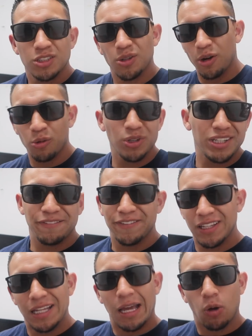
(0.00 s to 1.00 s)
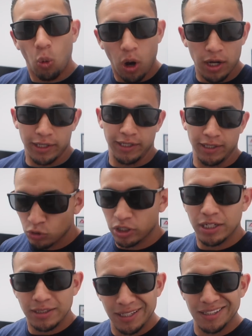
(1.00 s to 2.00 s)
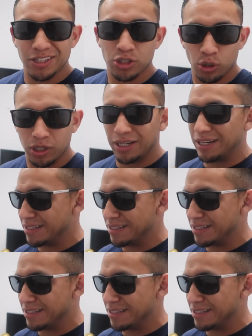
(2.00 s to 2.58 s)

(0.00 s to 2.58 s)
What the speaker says: so I don't really feel like walking. We're gonna take the shortcut